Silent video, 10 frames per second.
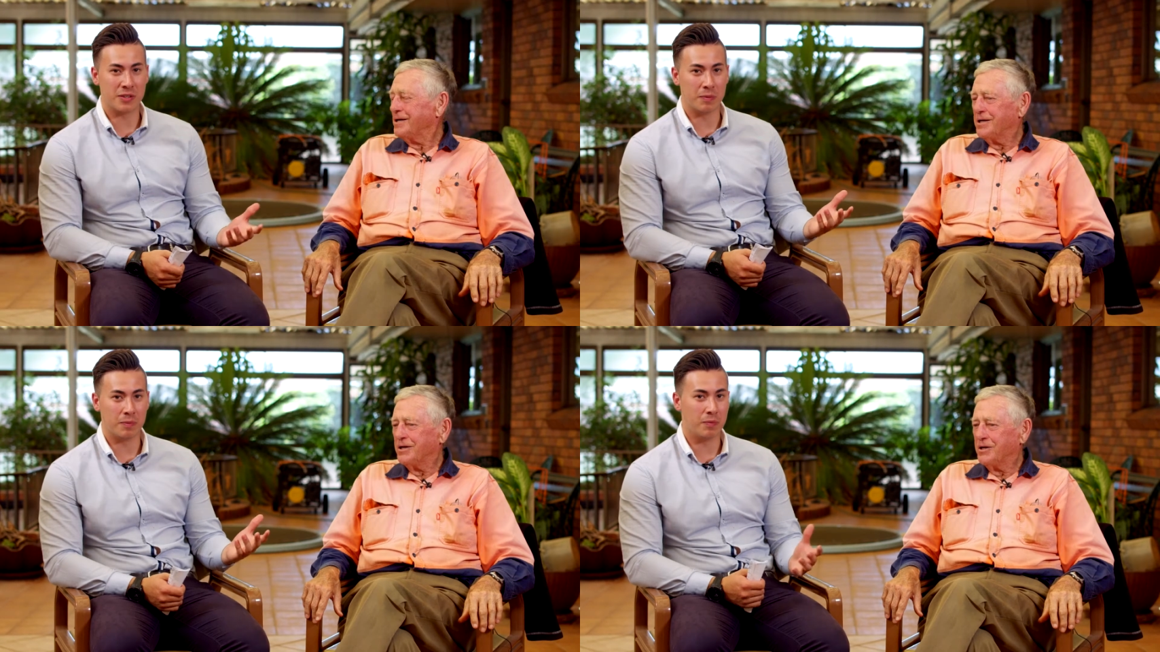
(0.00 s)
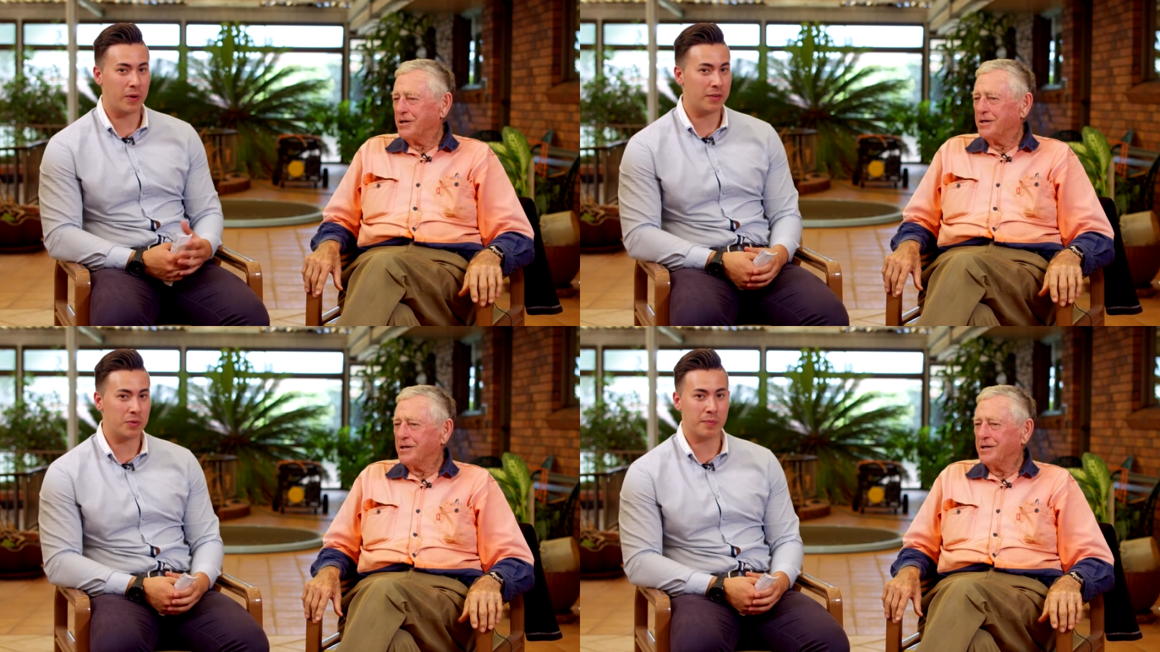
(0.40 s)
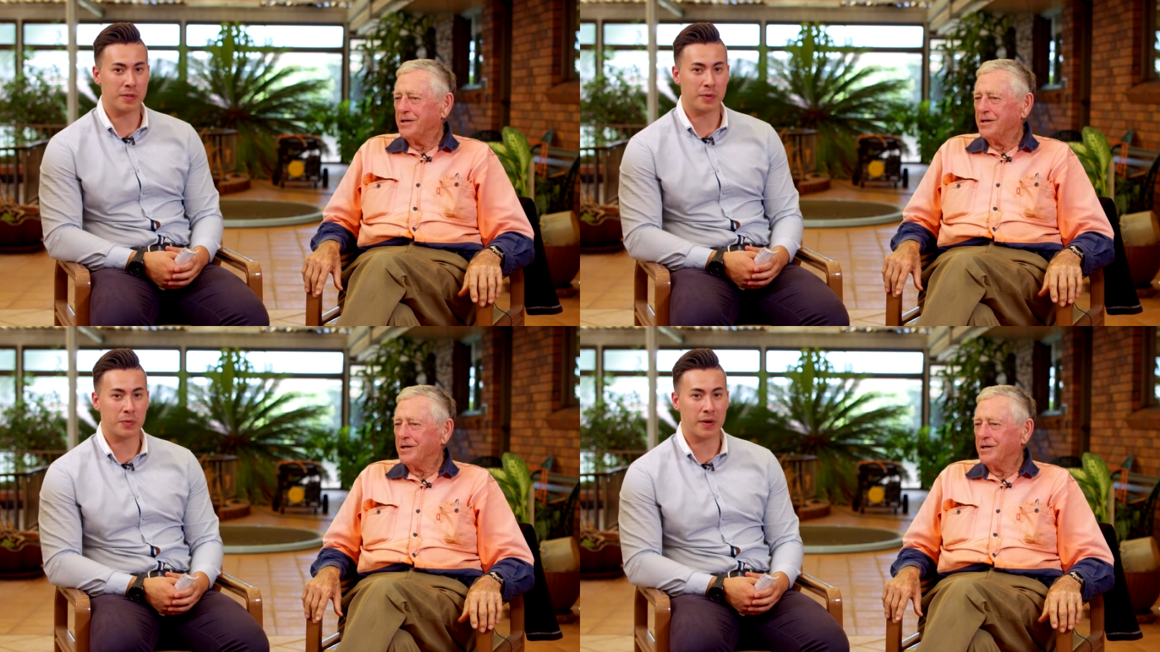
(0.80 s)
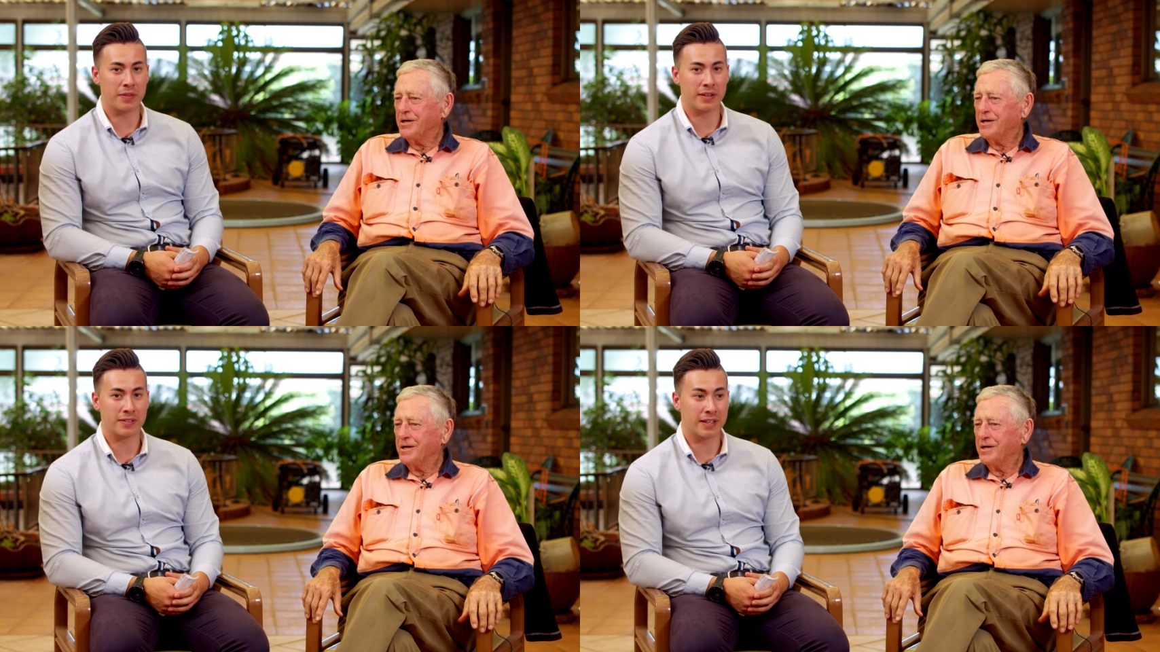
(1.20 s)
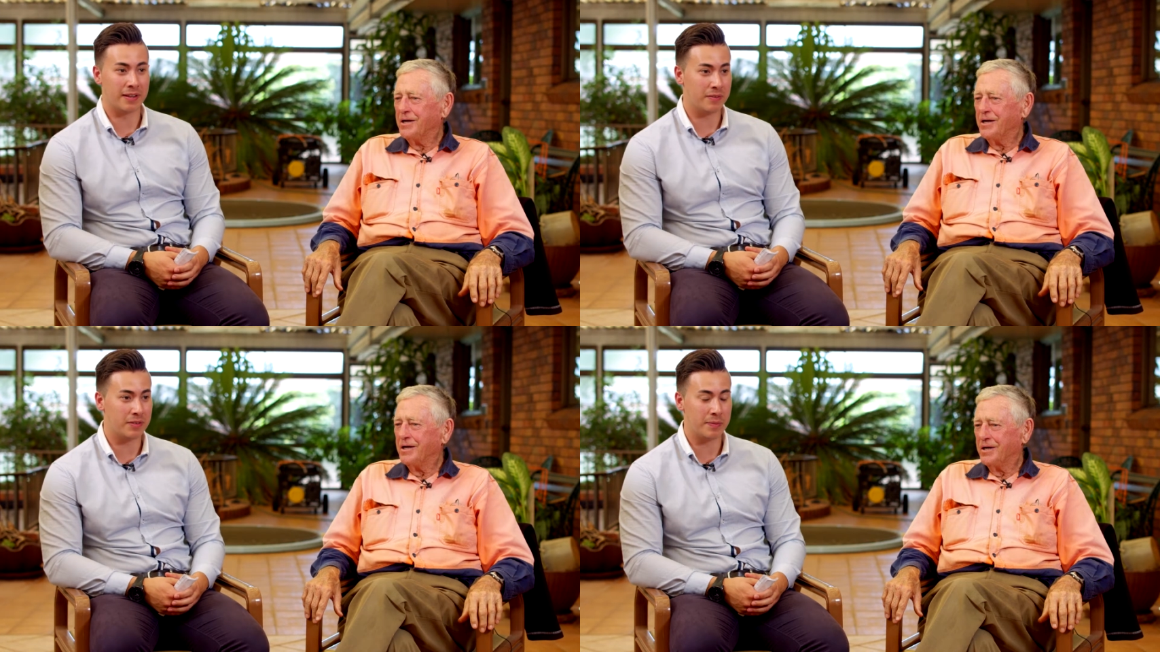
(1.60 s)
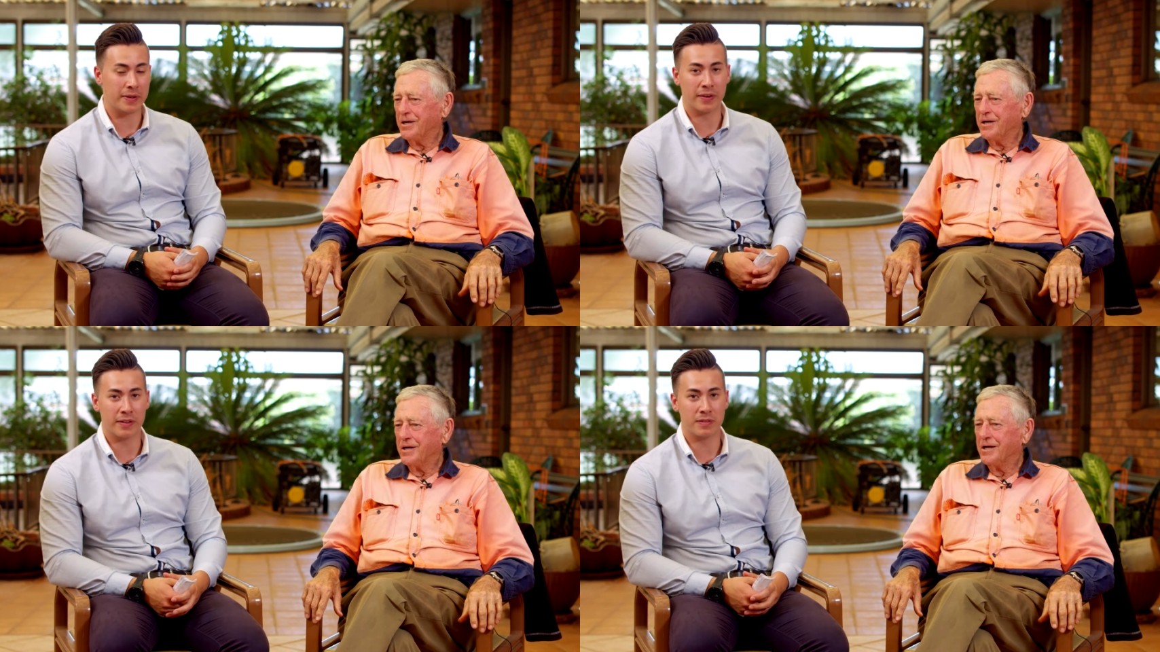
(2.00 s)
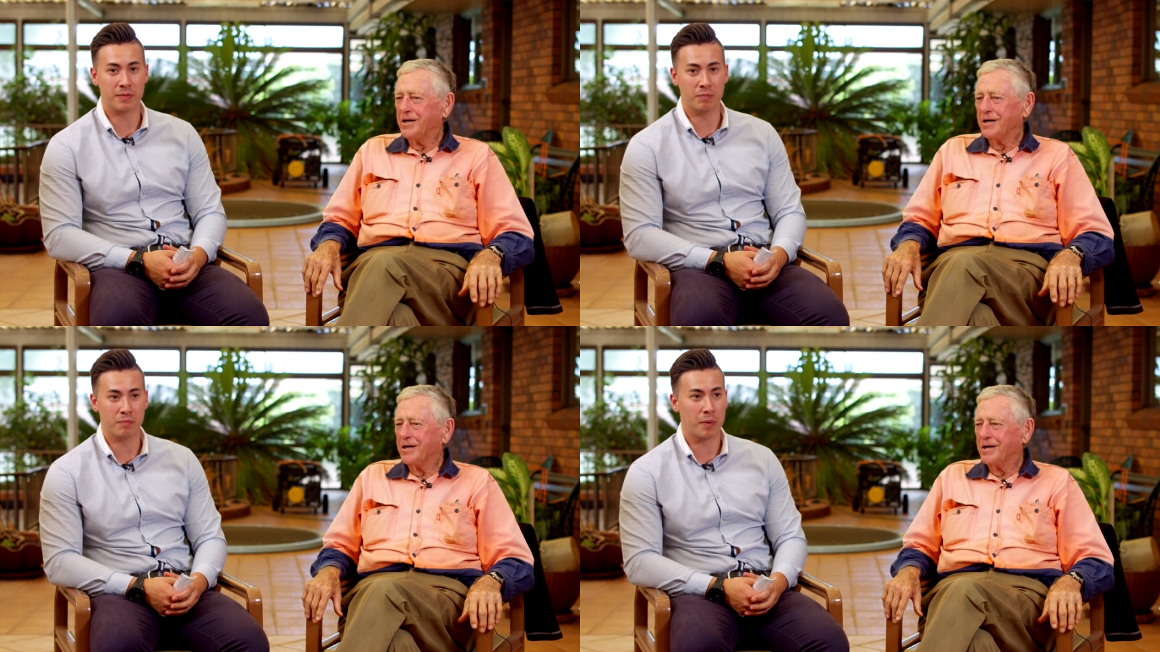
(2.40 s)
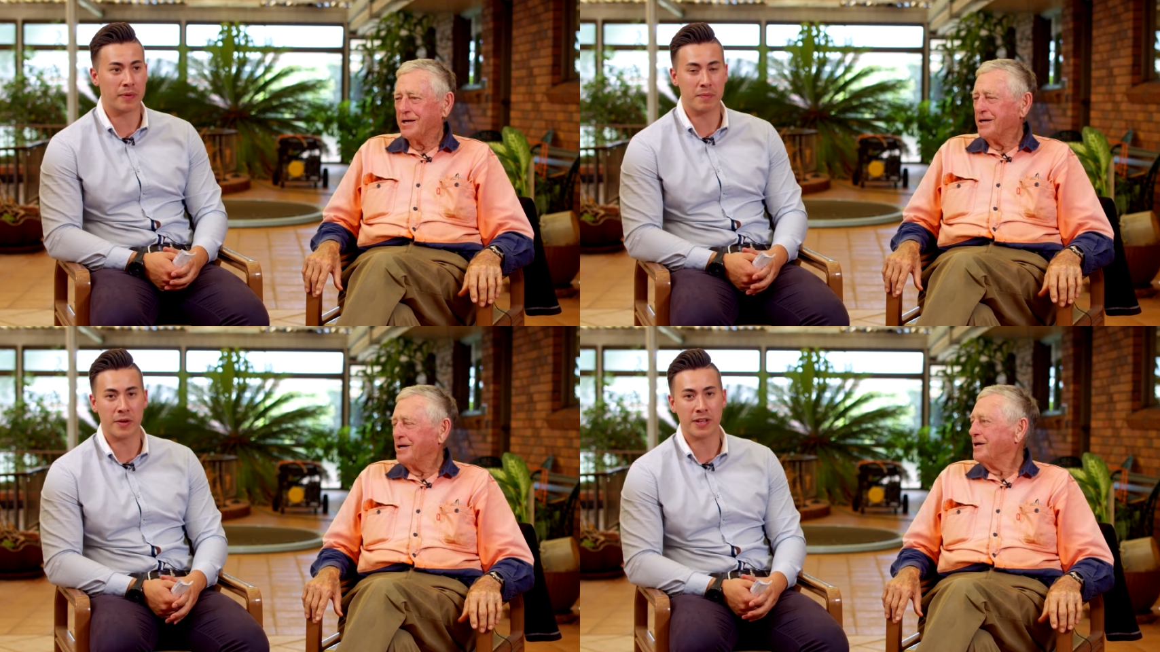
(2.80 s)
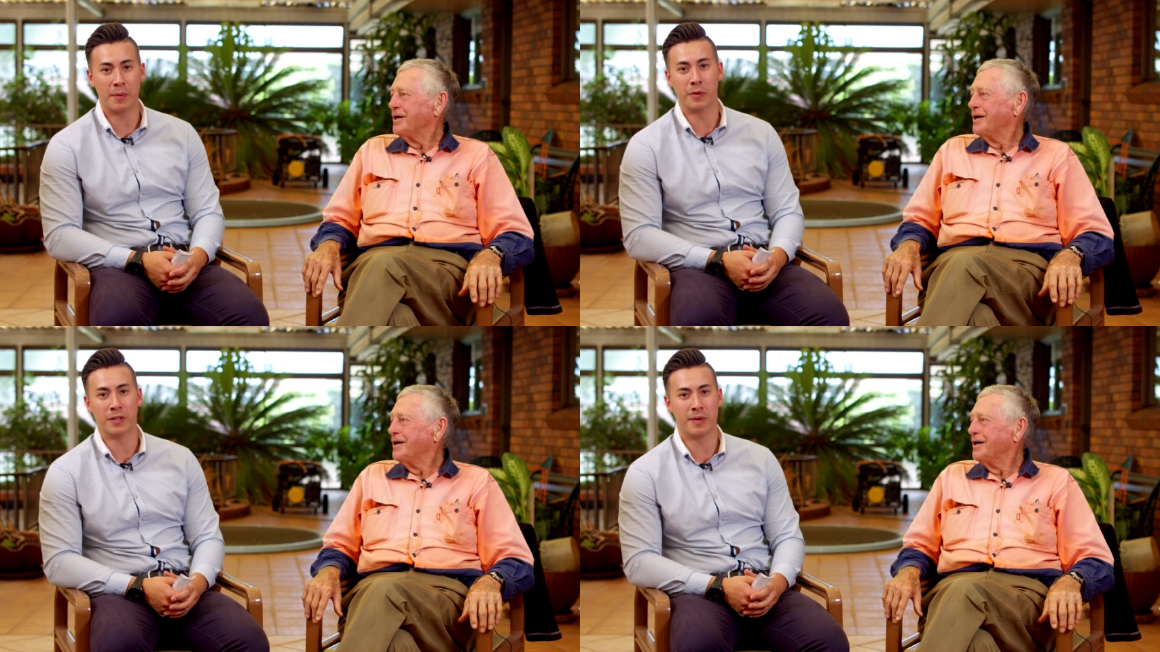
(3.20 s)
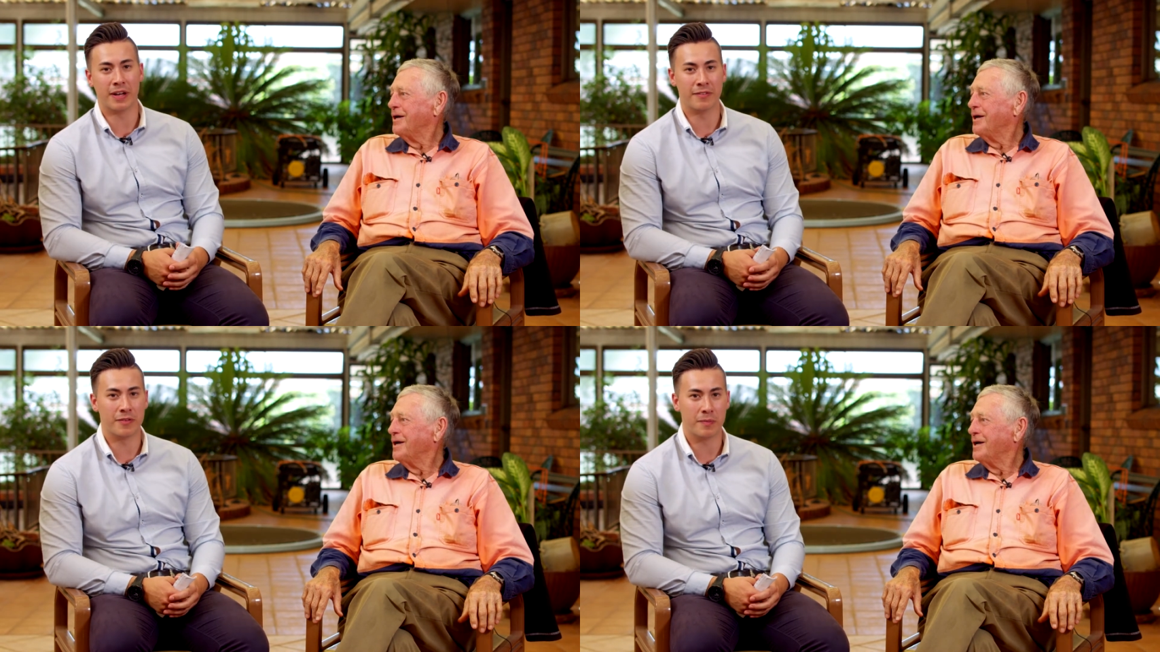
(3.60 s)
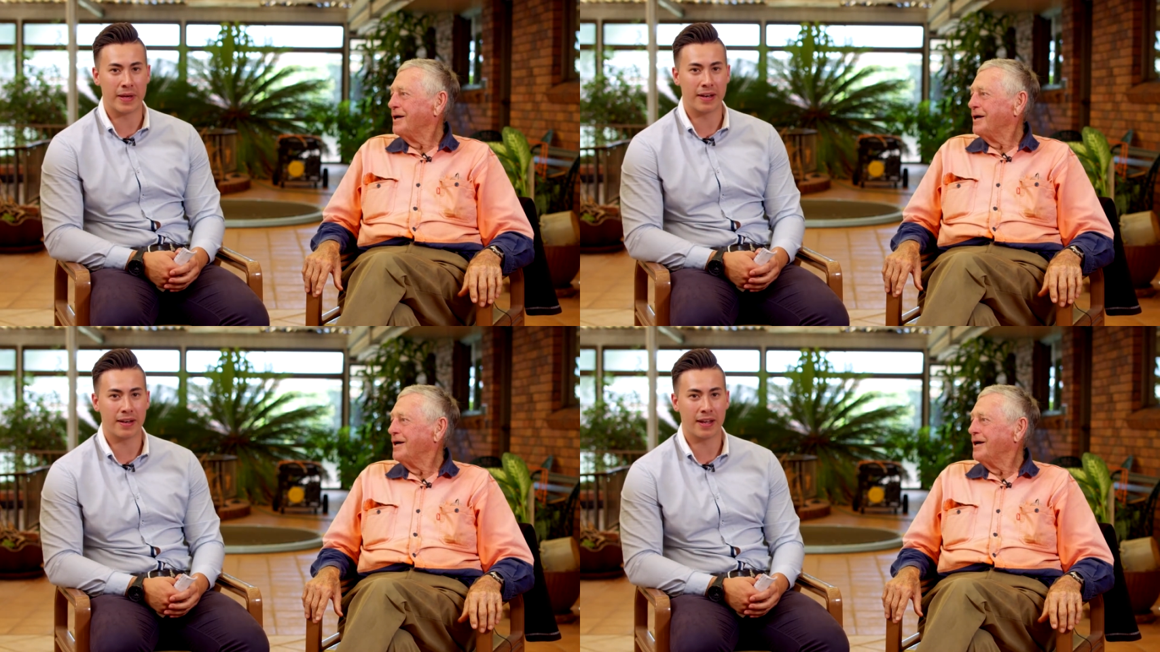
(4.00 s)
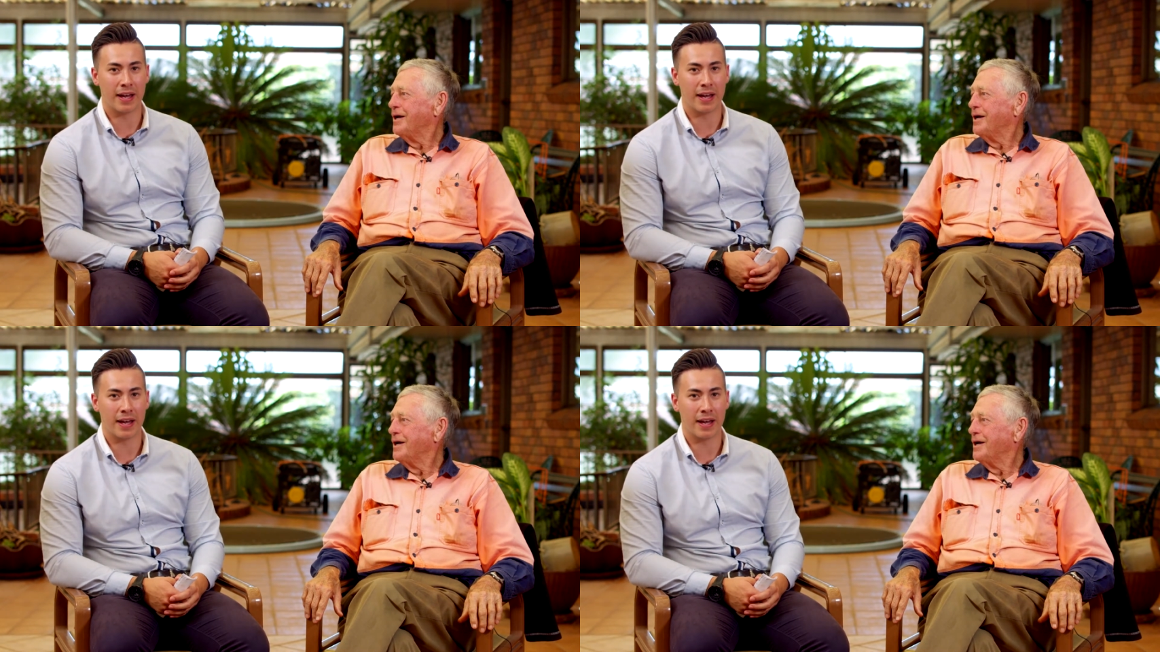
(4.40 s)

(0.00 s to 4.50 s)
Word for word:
Speaker 1: to one of Toowoomba's most wealthiest, and to be honest, probably the most humblest man I've ever met.